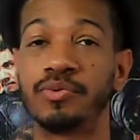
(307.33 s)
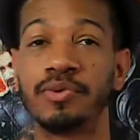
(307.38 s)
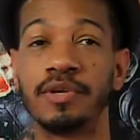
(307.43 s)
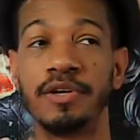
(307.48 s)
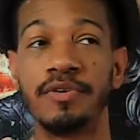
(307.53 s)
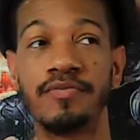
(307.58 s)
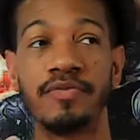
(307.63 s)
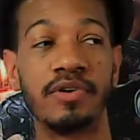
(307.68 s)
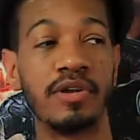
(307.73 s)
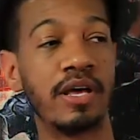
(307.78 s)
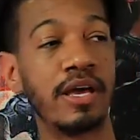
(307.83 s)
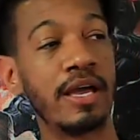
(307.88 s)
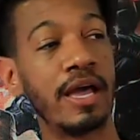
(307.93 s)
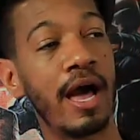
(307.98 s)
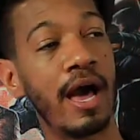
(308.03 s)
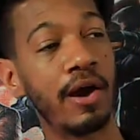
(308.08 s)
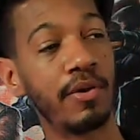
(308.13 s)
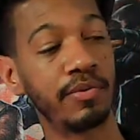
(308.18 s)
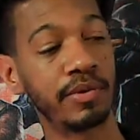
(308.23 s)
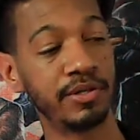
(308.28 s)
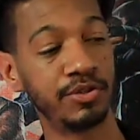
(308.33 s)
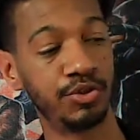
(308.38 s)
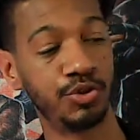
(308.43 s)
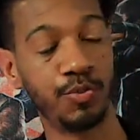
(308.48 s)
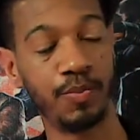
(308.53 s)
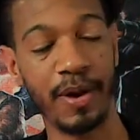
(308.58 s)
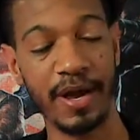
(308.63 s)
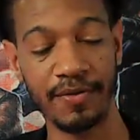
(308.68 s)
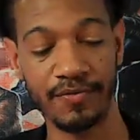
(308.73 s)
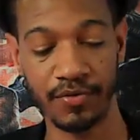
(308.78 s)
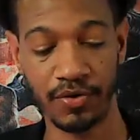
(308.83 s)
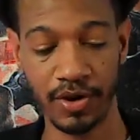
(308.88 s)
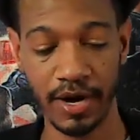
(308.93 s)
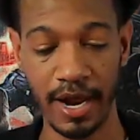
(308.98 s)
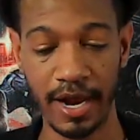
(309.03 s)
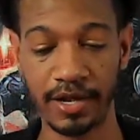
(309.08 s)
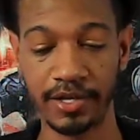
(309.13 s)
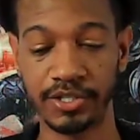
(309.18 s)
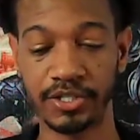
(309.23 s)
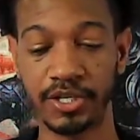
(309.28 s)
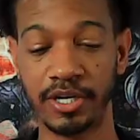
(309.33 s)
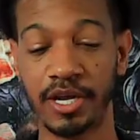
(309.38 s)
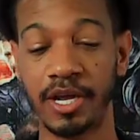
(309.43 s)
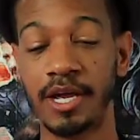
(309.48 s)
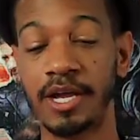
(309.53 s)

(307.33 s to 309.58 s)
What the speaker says: if they are wanting to buy from LG.